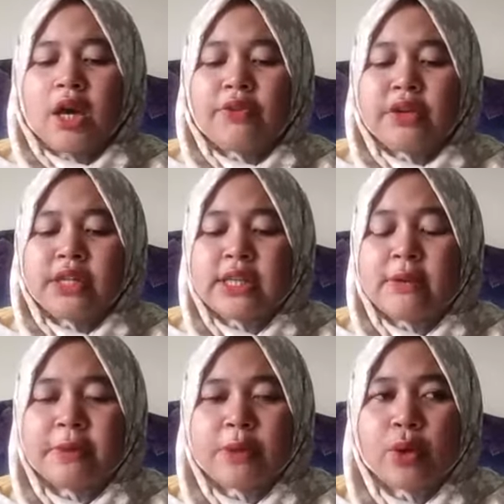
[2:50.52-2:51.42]
For
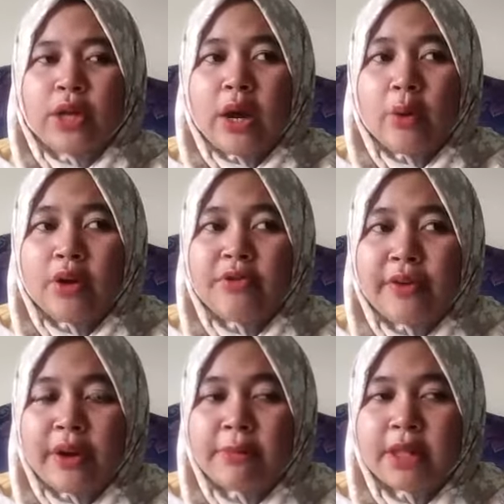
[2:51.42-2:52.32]
example, when our
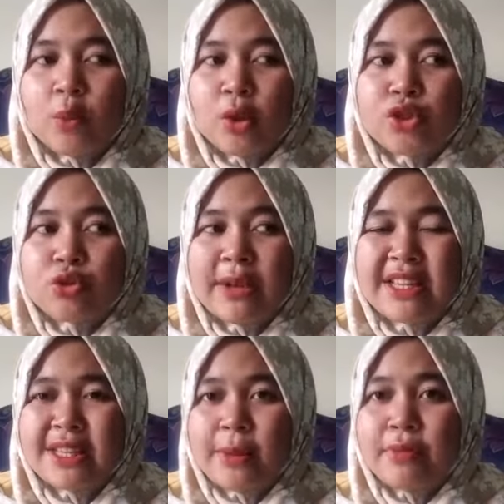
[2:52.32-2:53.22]
family want to
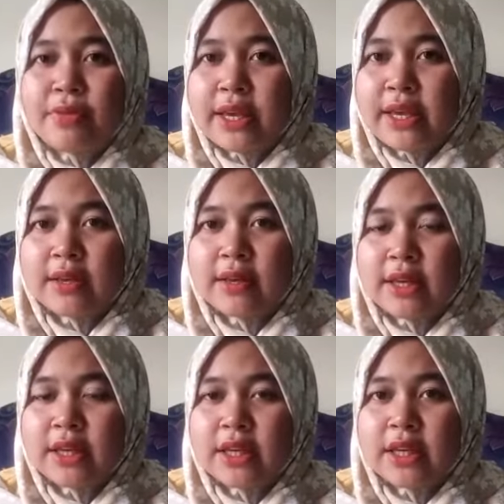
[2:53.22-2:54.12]
buy something
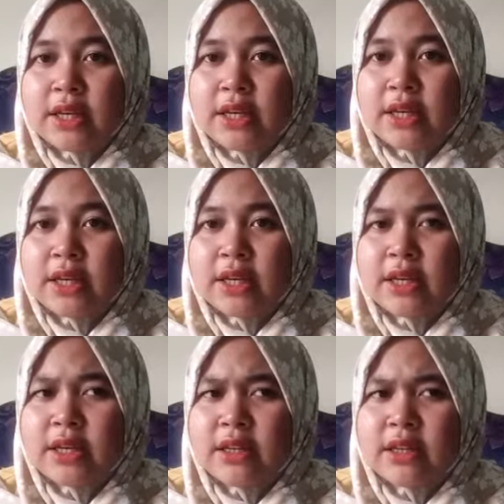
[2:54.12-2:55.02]
in
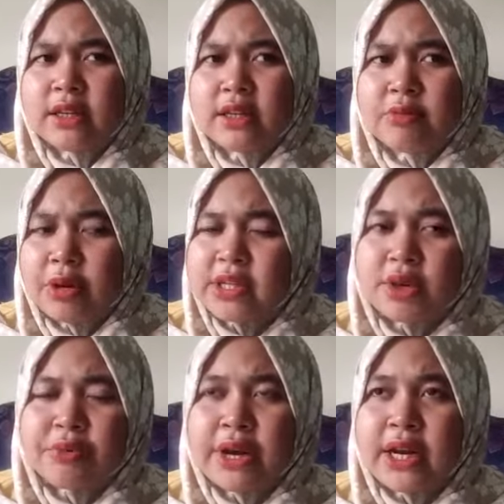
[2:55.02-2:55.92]
the
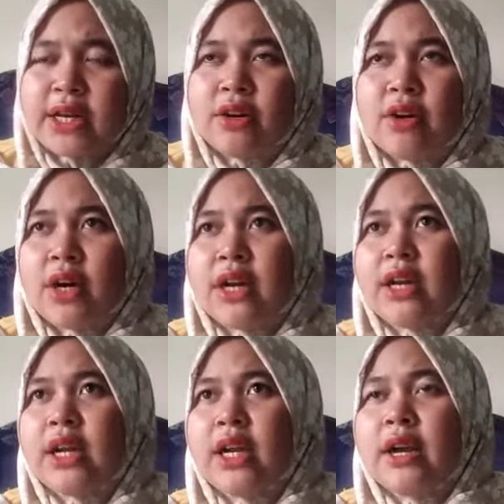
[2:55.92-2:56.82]
restaurant
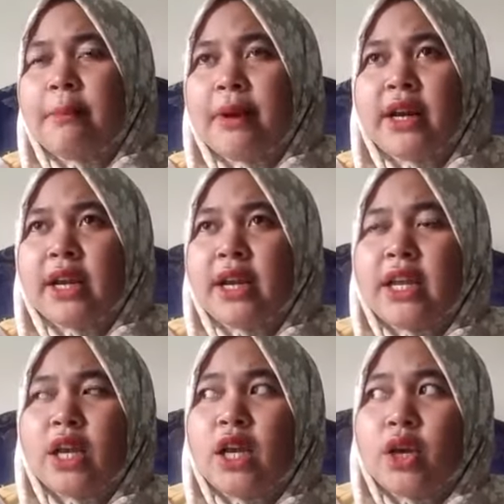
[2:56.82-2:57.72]
or
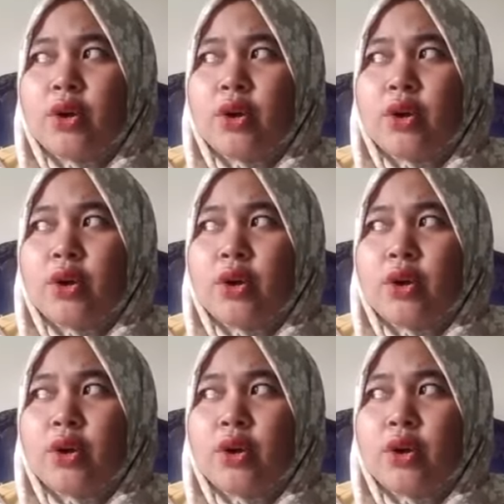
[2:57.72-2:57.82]
market,